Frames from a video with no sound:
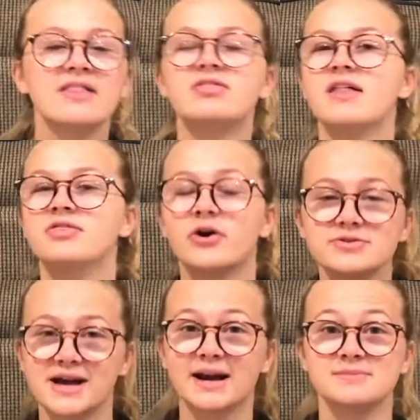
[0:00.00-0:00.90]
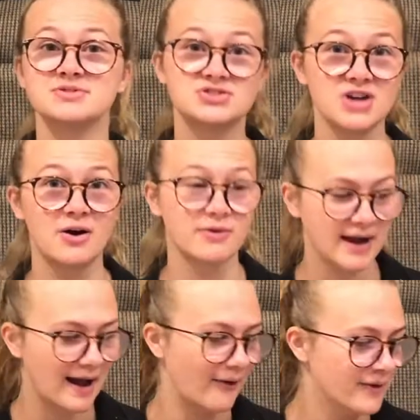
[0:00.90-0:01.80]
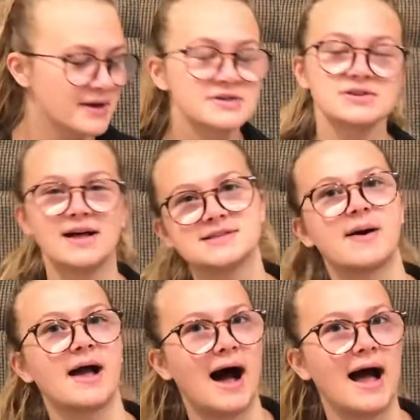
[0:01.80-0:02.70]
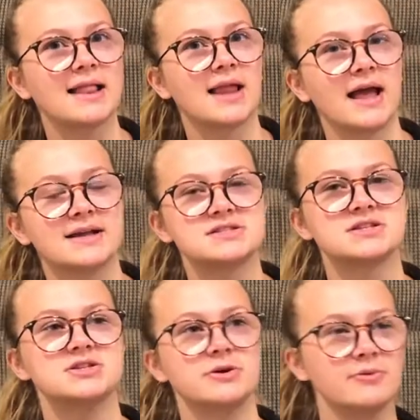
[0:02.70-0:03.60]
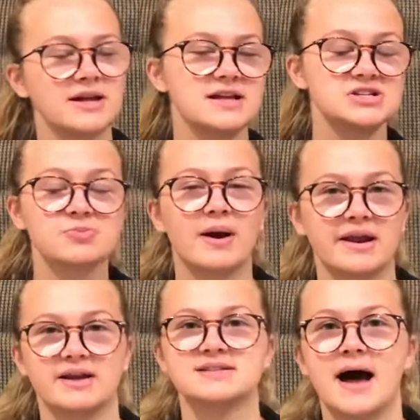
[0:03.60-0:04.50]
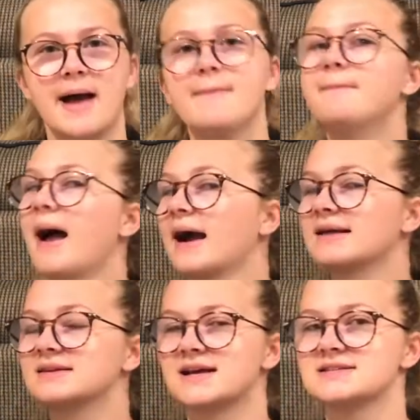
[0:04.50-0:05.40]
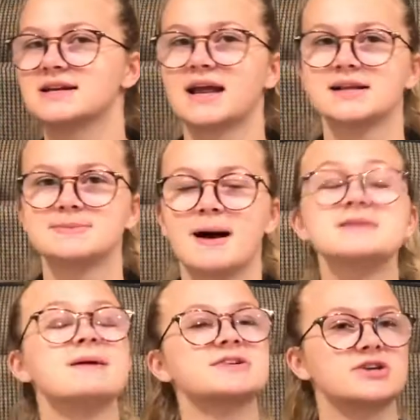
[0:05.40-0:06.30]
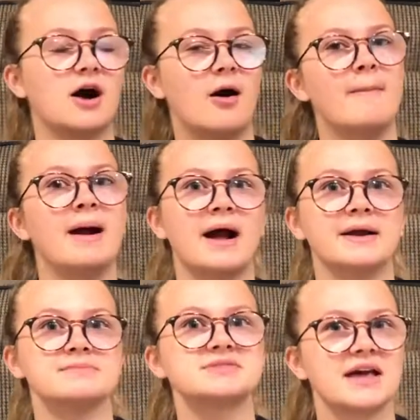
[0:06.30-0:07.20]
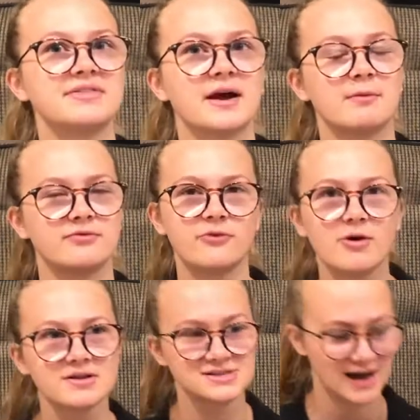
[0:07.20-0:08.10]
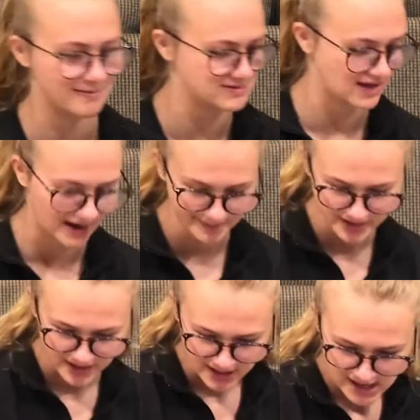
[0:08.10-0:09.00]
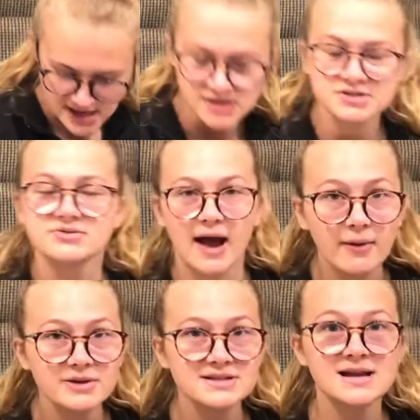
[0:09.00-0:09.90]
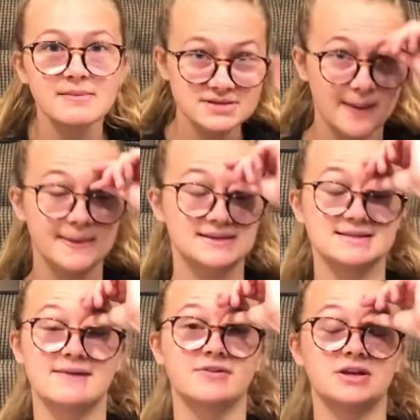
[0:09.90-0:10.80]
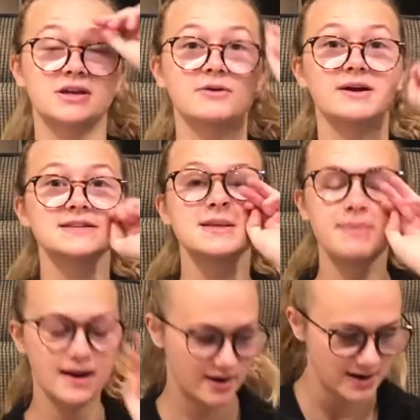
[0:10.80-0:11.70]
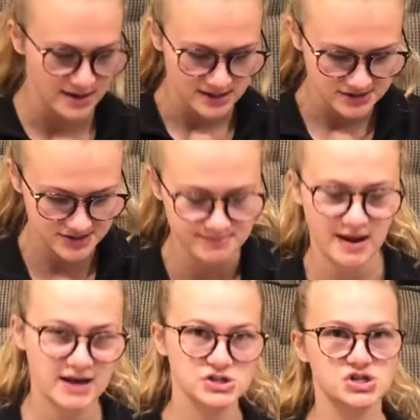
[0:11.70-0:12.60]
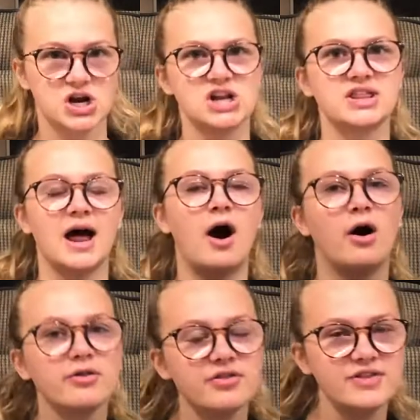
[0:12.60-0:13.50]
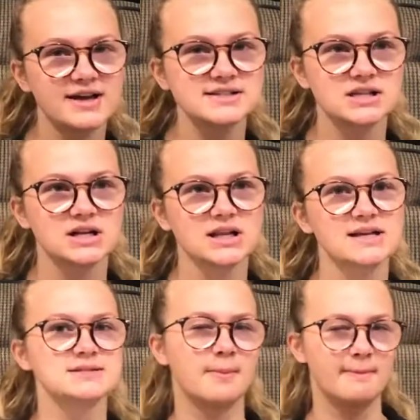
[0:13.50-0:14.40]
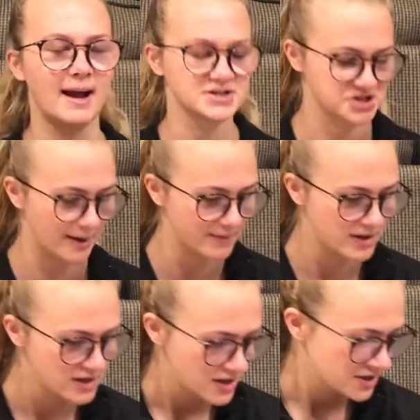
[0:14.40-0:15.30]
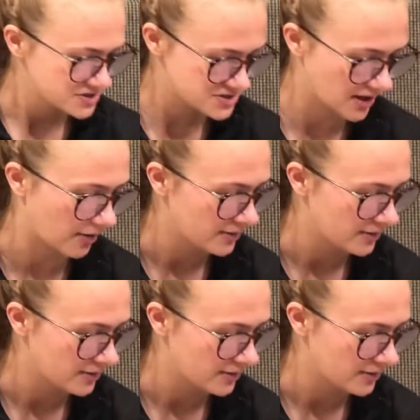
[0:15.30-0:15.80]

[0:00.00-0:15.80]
then those items don't count. So that's why I like to do each one at a time back at the designated spot to make sure all my items get there before the time is up. So now once the time is up, it's time for you as the parent to make sure that all the things on their list match up. So